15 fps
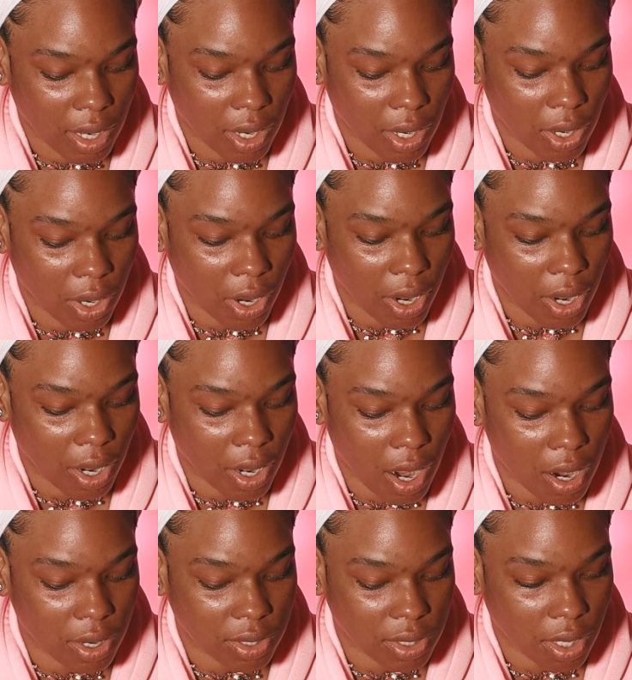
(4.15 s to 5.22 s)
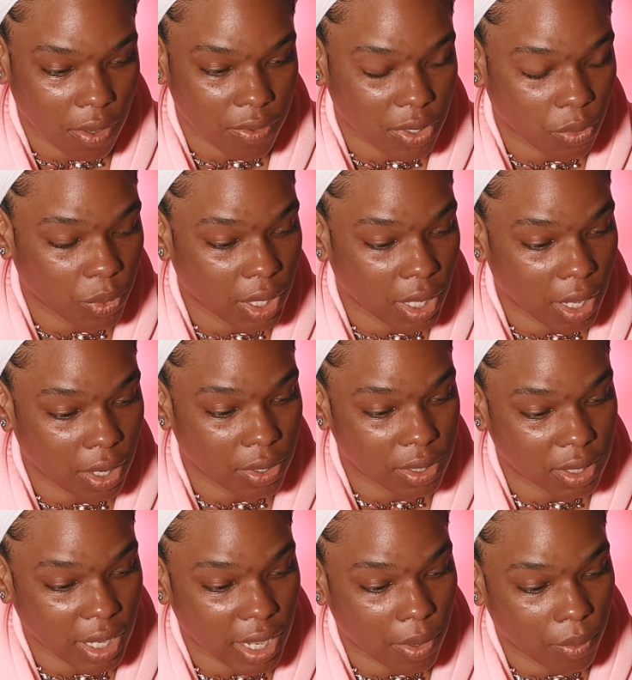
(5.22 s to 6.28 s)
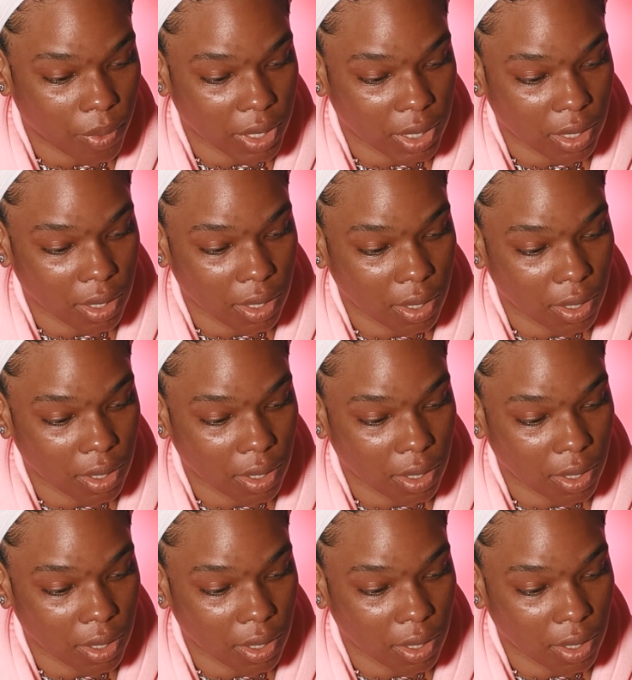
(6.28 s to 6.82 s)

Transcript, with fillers: learn ourselves and really understand what